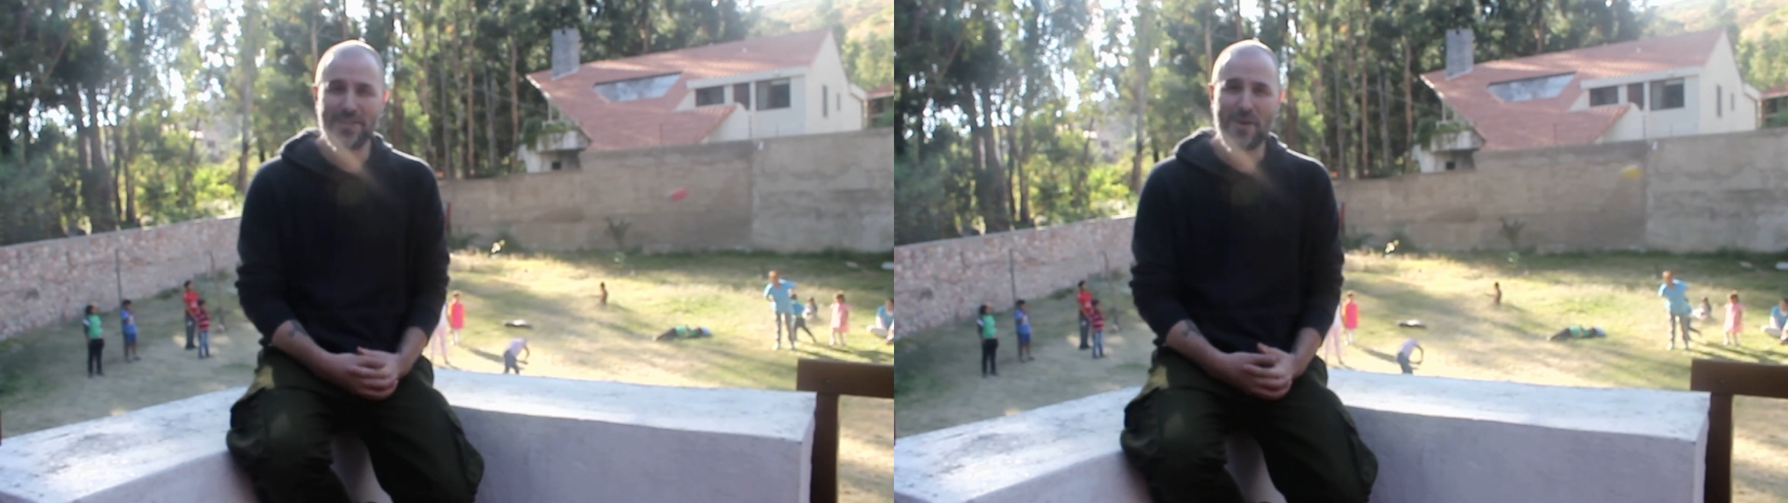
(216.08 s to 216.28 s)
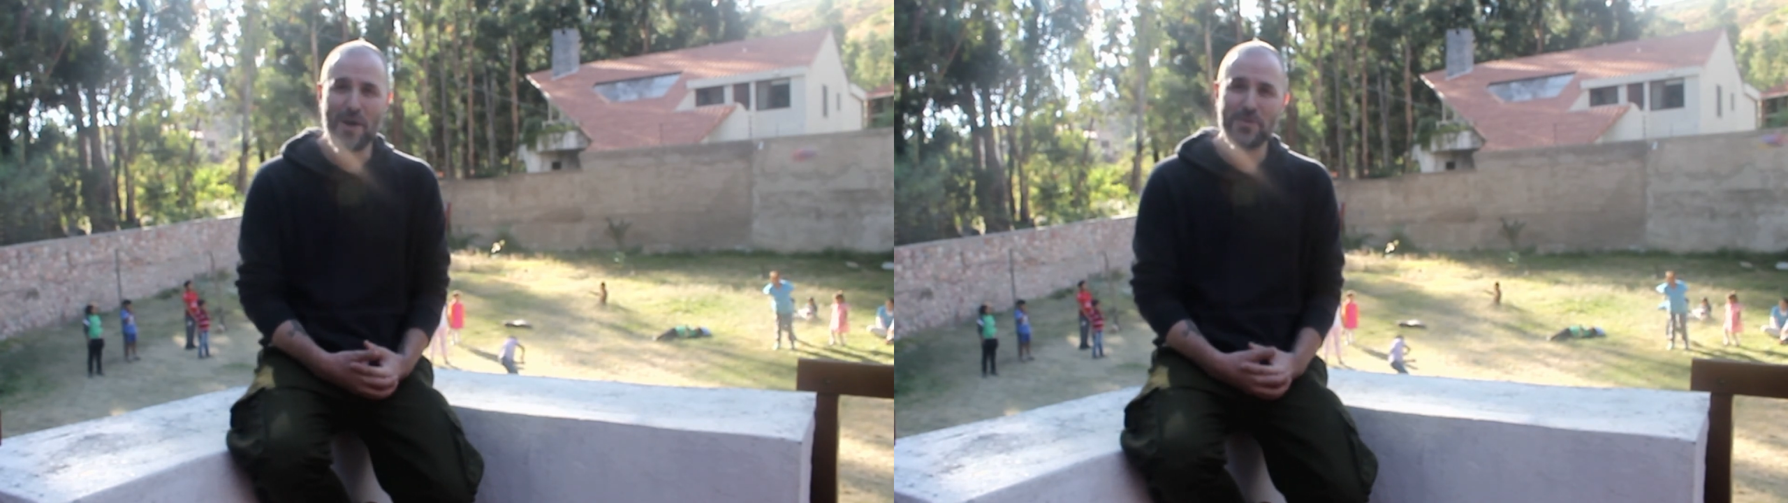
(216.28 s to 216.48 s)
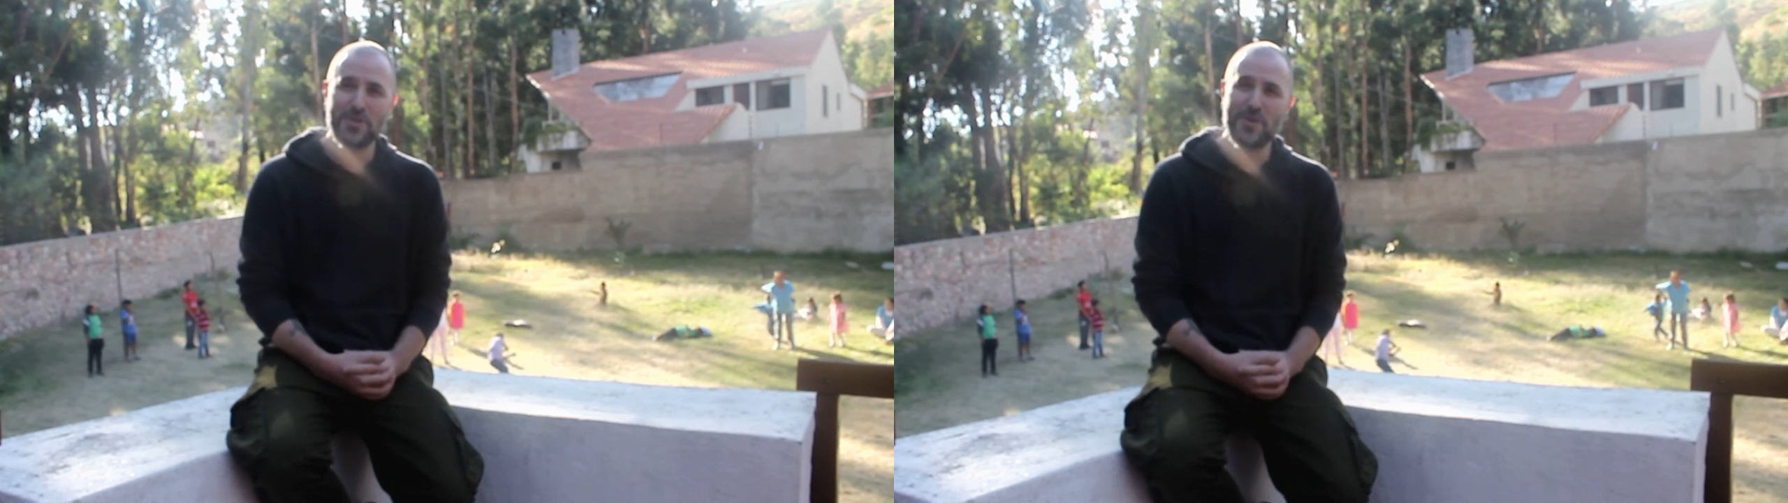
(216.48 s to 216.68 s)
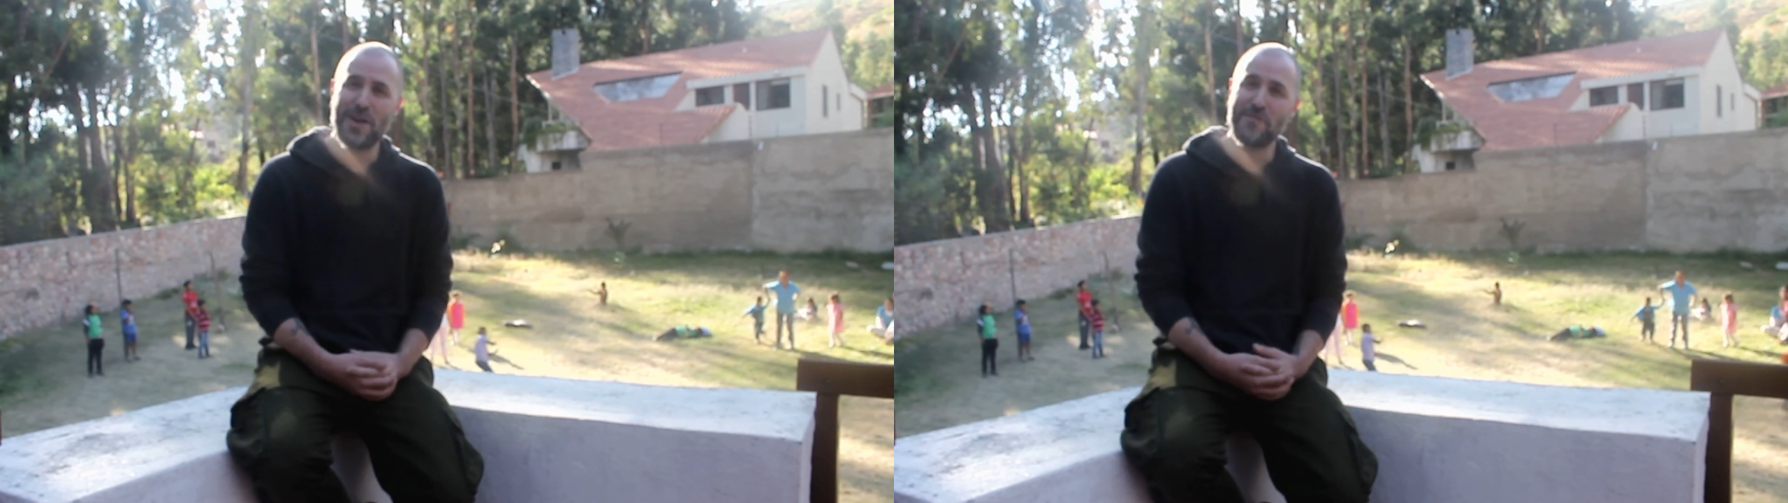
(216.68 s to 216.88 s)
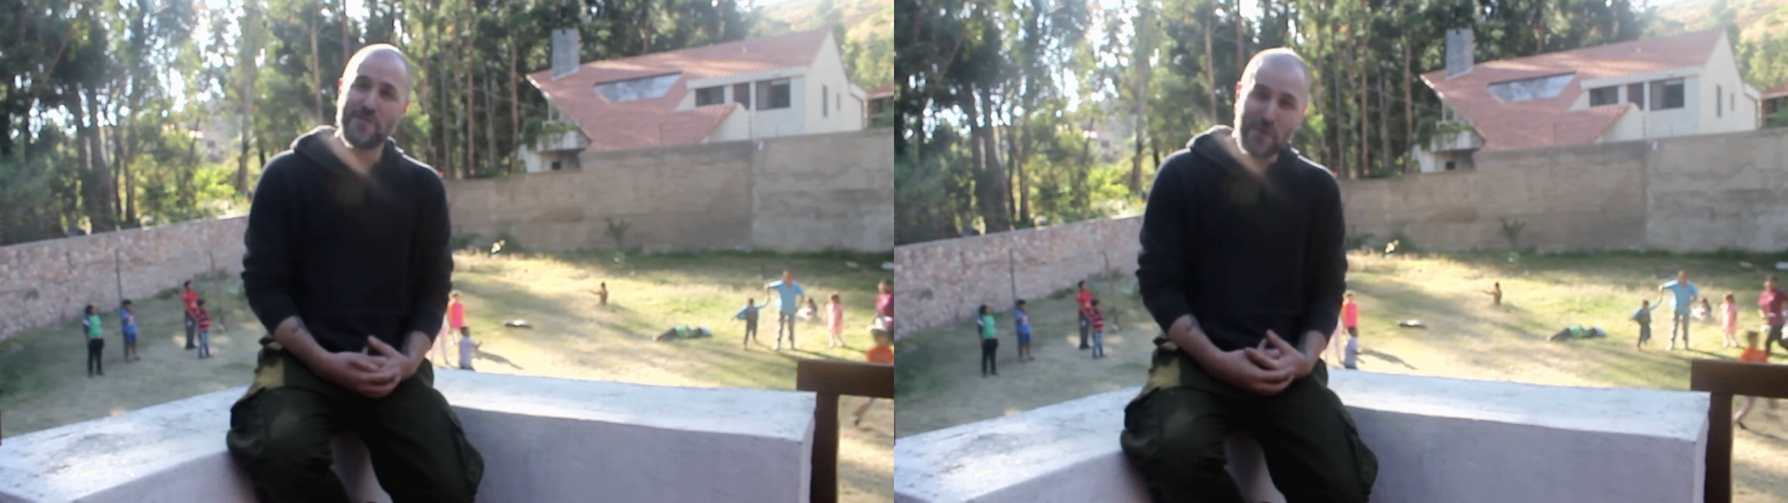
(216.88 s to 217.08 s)
drops to
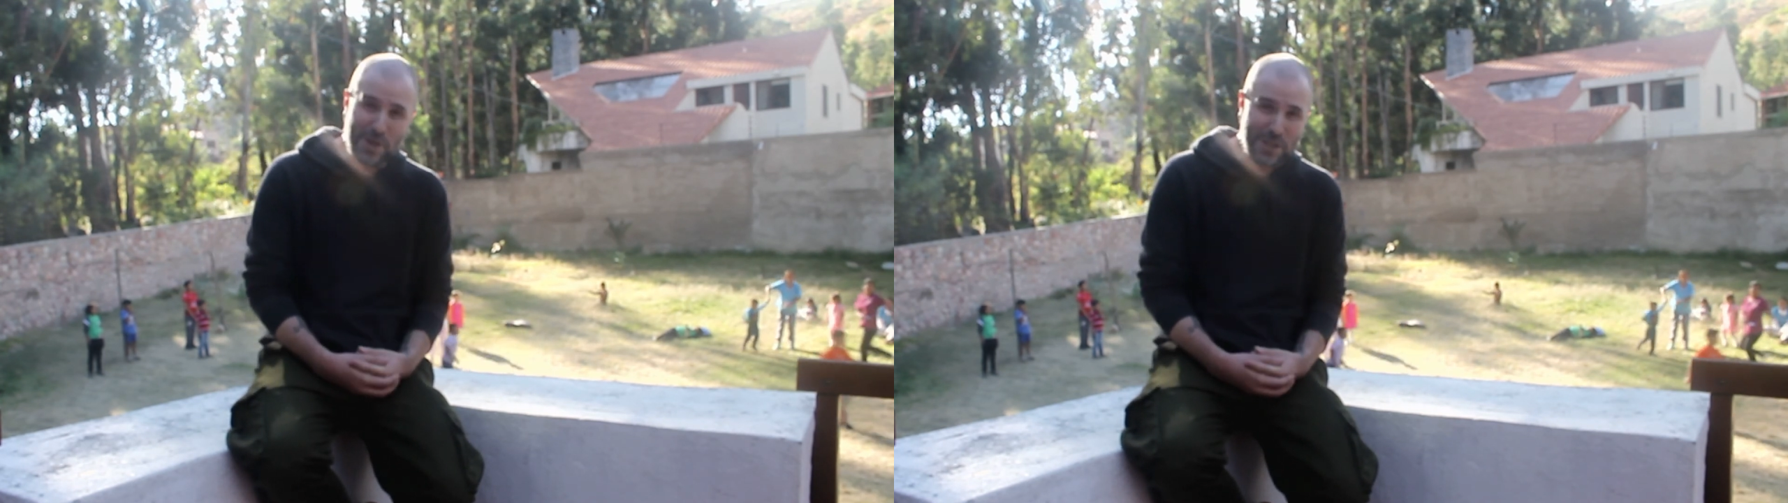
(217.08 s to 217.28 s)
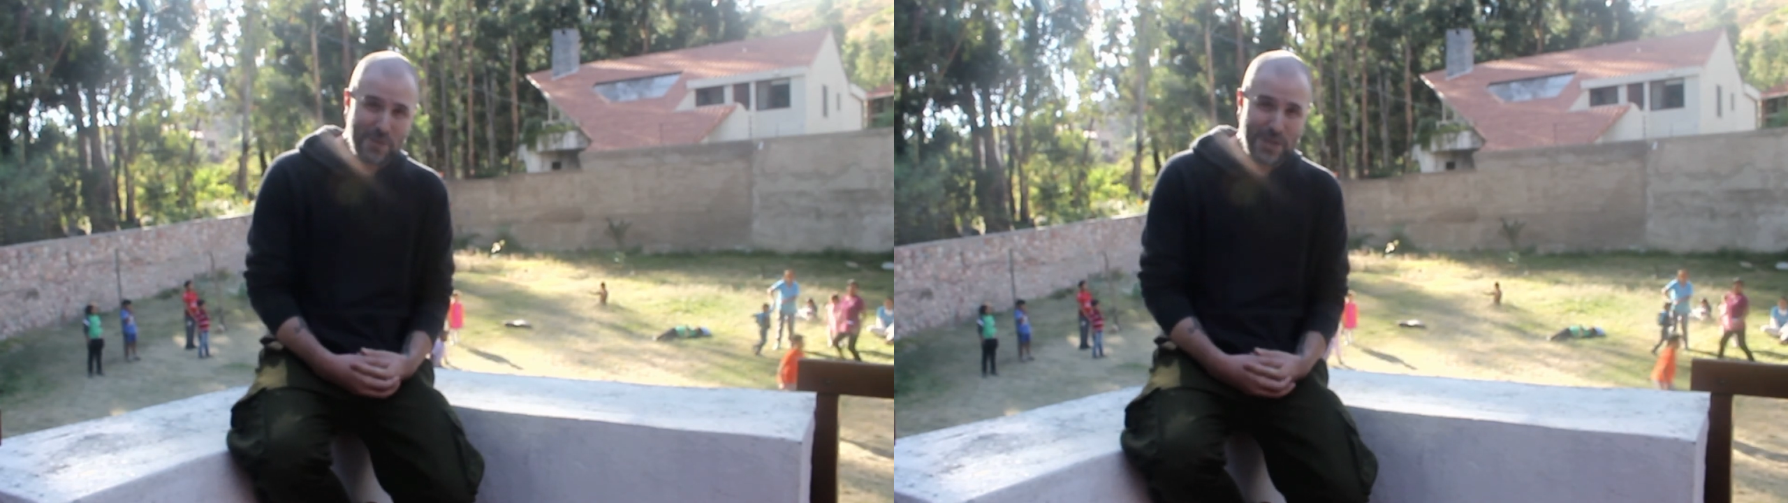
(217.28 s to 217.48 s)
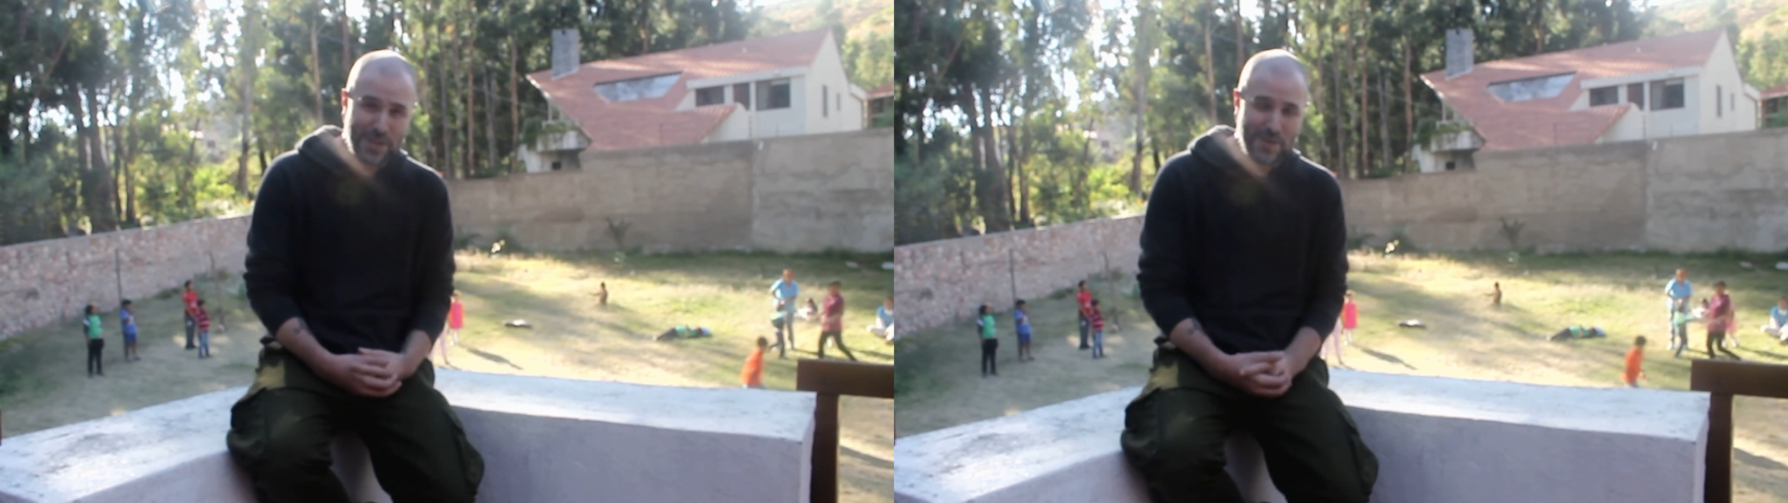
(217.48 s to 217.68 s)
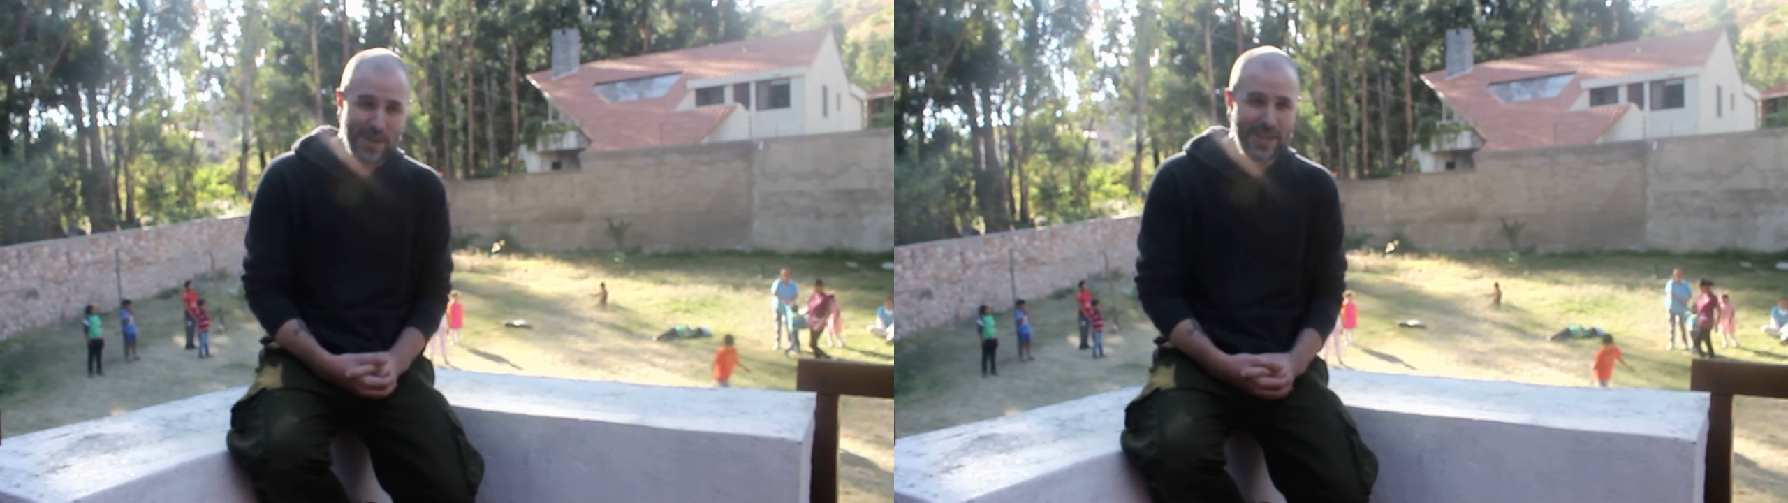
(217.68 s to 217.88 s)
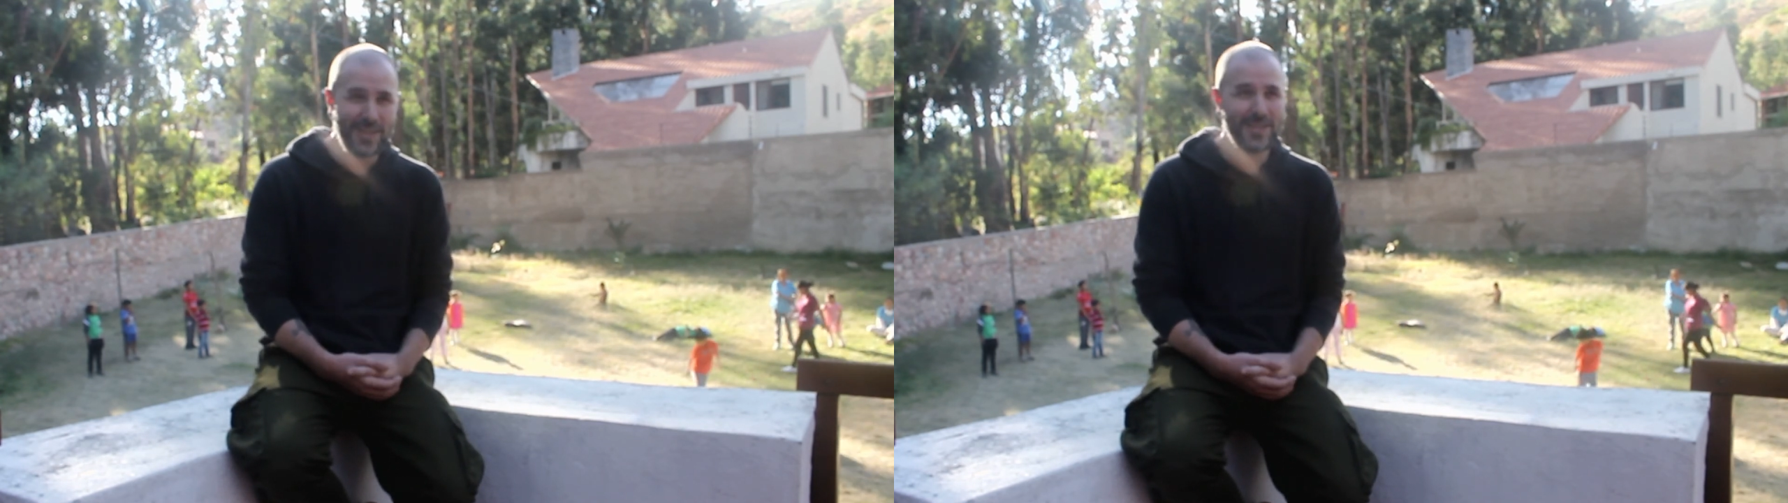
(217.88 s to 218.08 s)
around 43
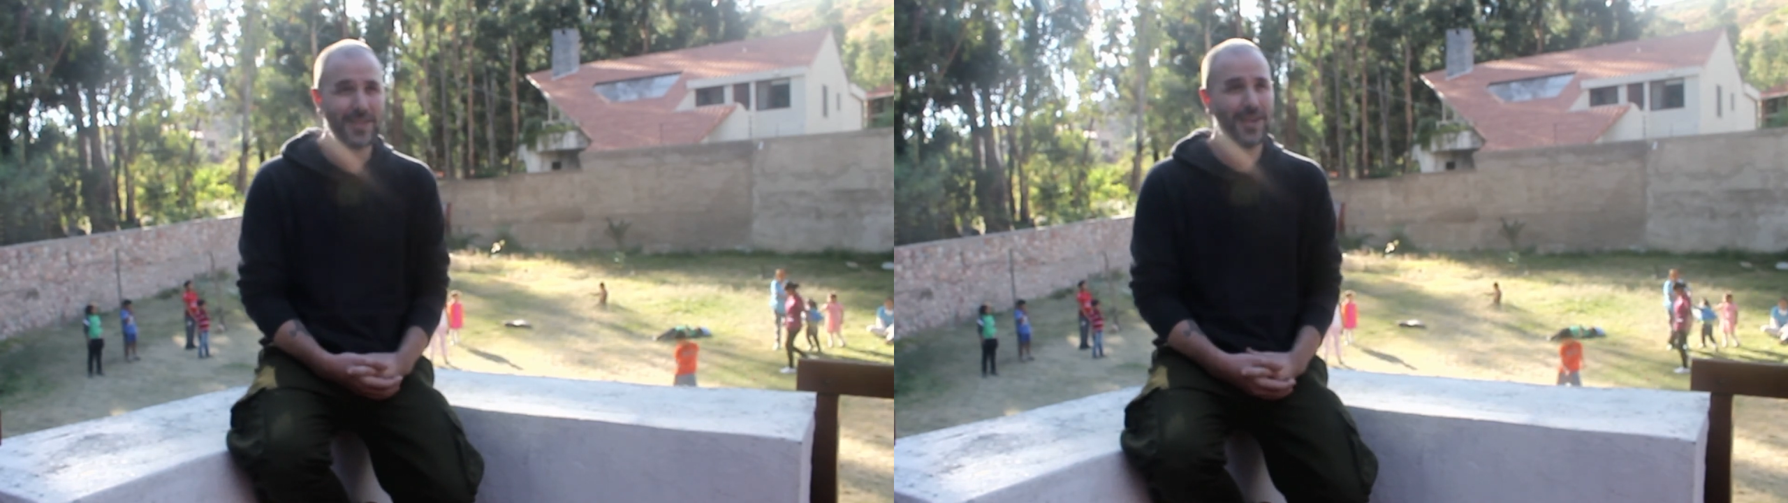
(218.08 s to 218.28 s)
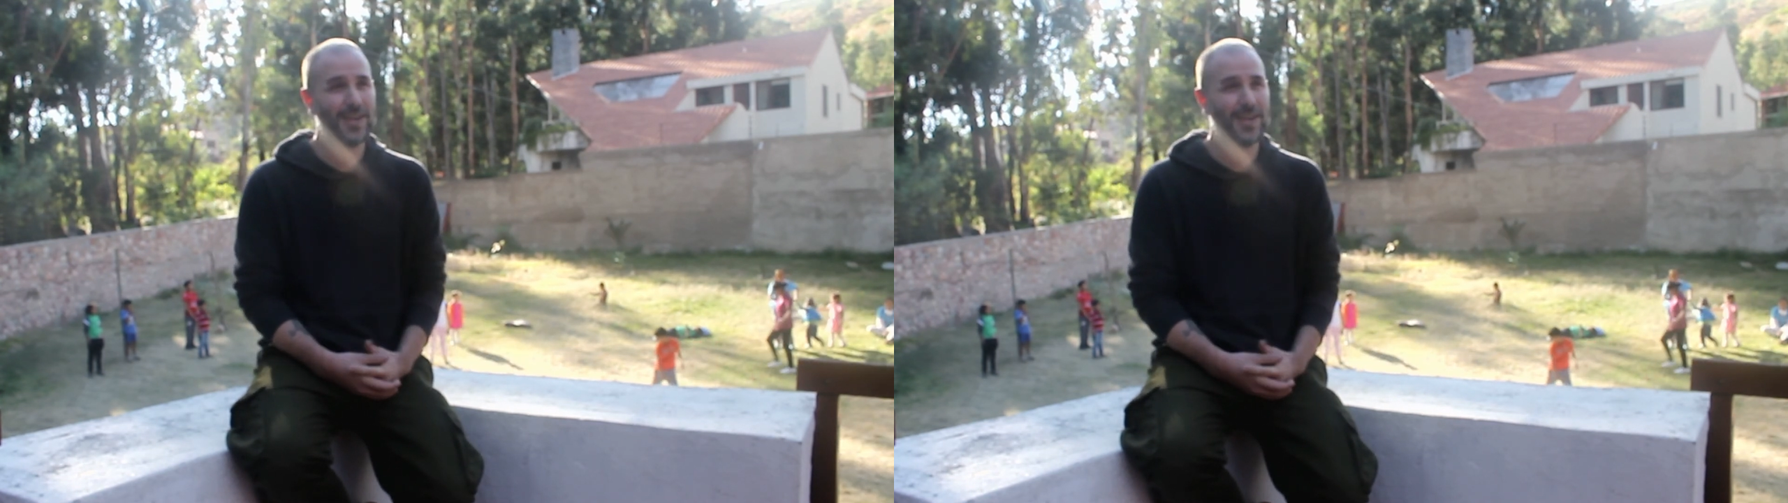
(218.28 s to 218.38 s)
degrees,